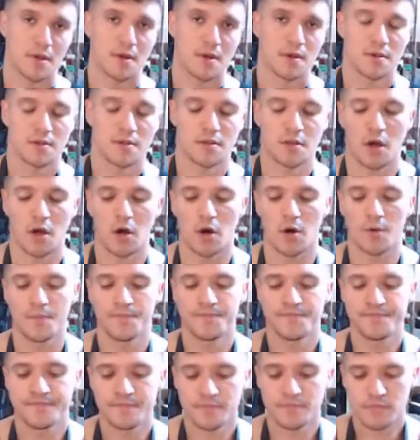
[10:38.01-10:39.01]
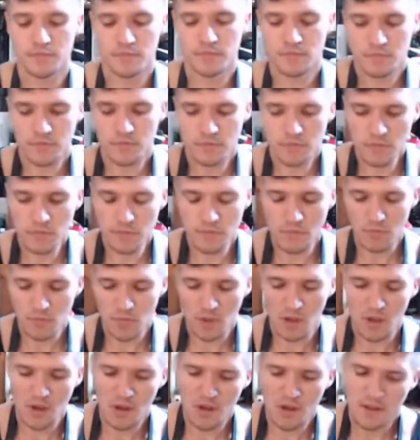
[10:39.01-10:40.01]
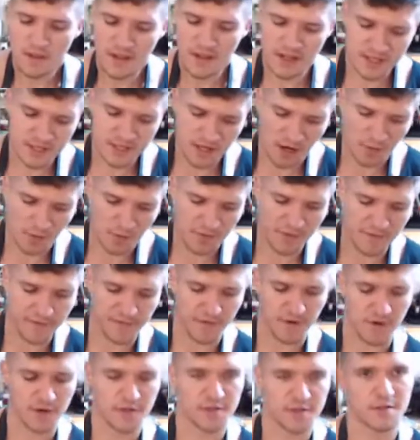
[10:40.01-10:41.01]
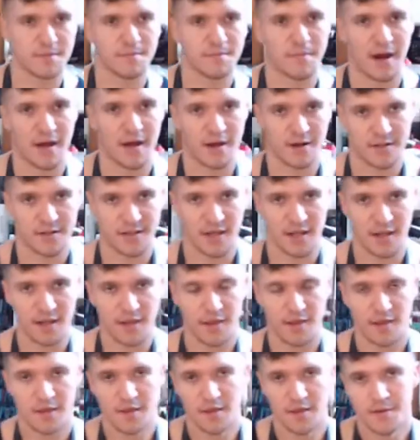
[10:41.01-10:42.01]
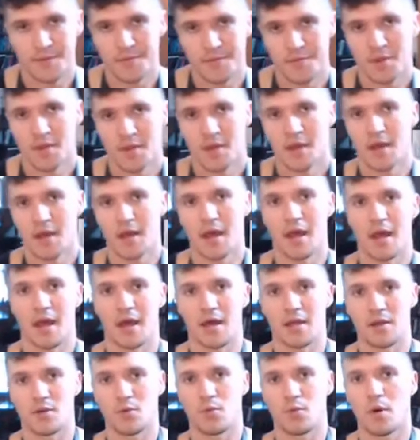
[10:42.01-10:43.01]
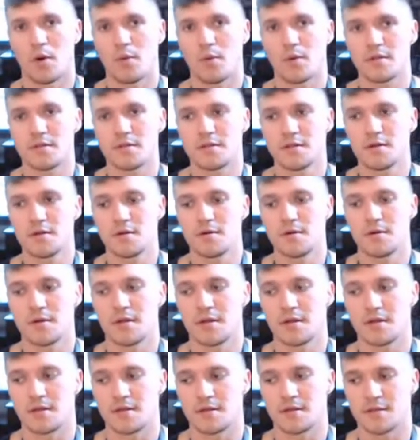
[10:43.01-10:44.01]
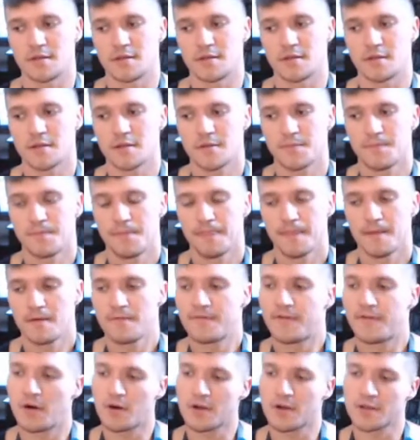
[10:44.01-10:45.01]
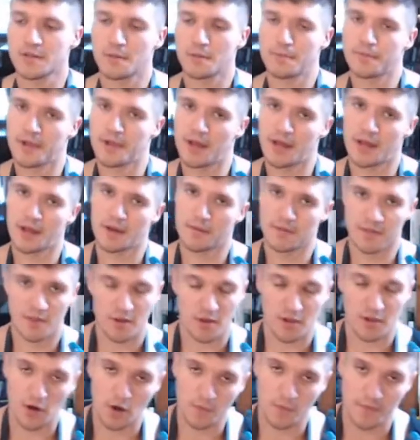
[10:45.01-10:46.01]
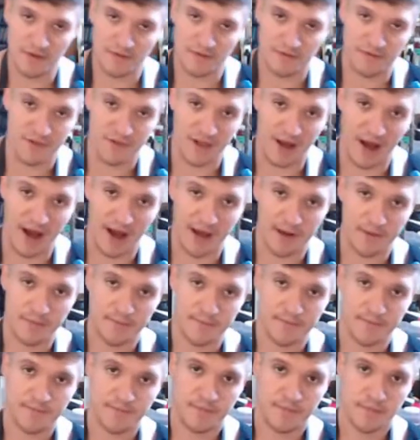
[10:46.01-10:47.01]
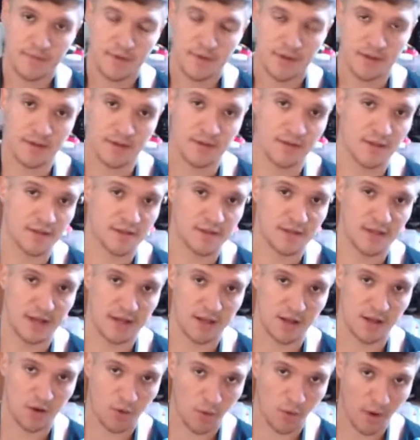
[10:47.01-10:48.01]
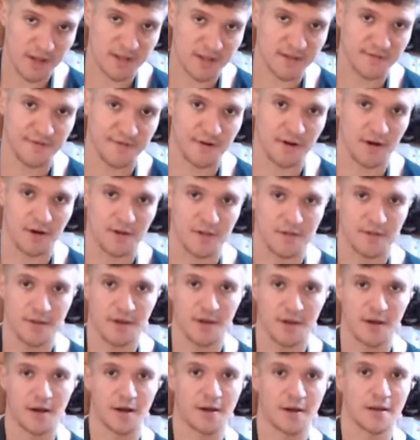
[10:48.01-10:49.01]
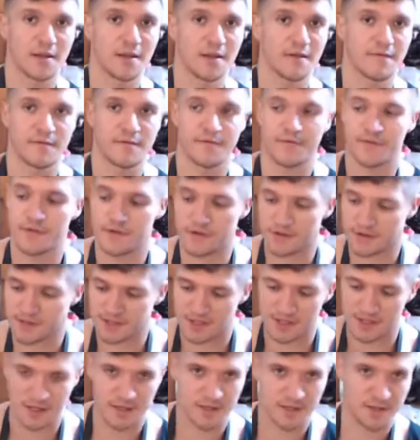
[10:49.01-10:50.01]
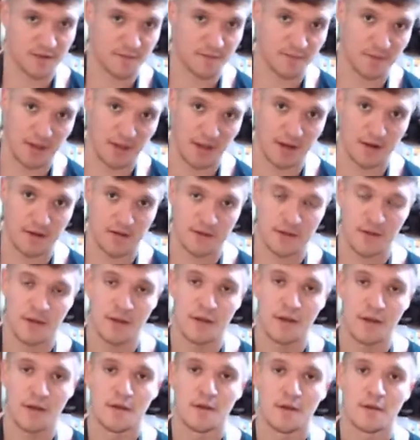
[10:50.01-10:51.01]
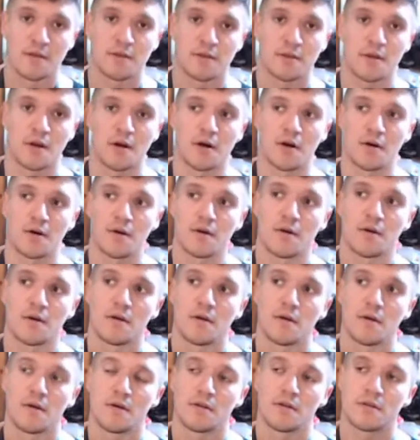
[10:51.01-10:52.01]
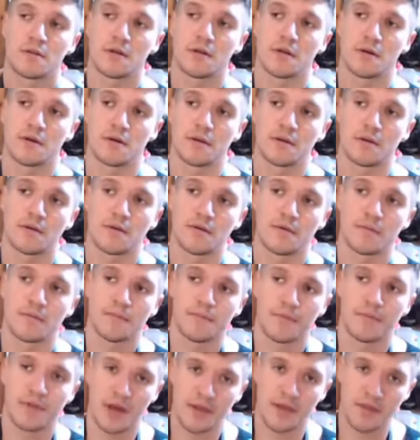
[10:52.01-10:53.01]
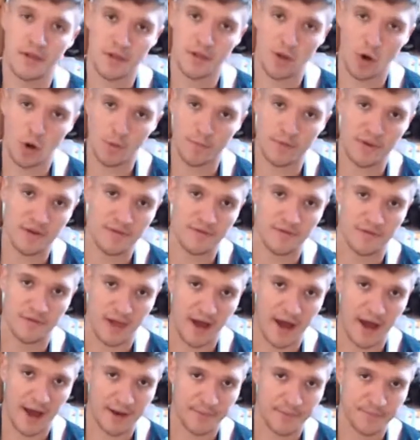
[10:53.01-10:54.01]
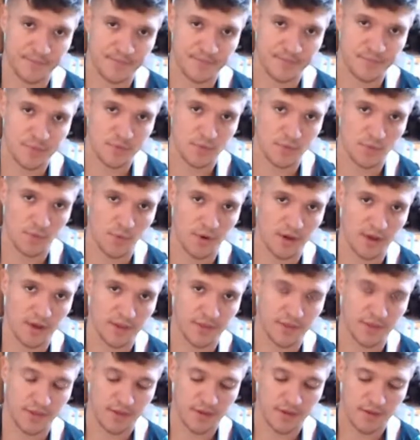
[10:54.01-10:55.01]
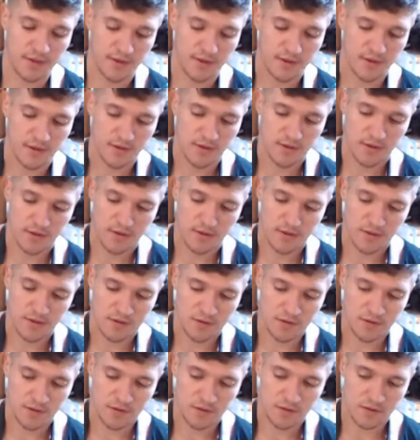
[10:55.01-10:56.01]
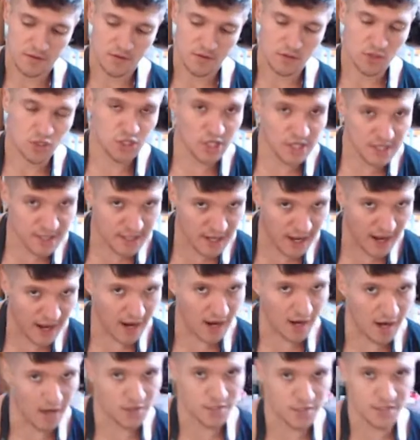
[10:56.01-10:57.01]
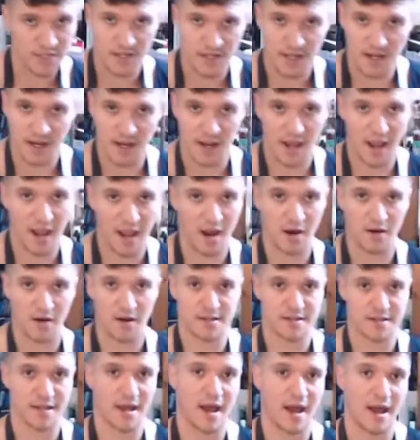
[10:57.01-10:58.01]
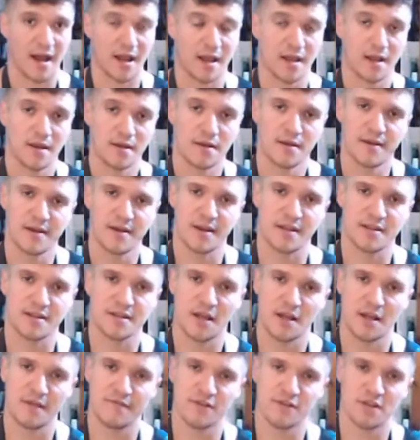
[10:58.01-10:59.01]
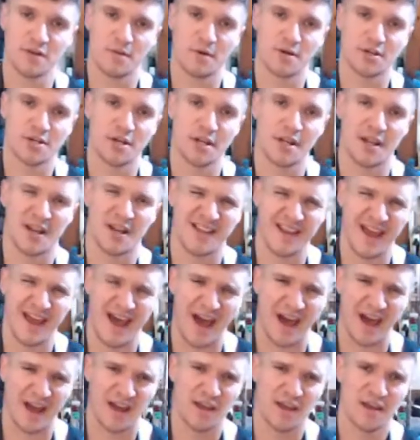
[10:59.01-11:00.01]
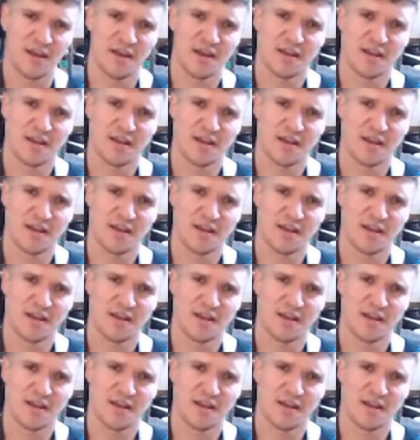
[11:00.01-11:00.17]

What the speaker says: So let's start with the first minor tenth. And what we'll do is focus on playing the low B flat. And this is quite difficult, even for seasoned players. So to play the low B flat with just an air attack. And it's not even so much an attack.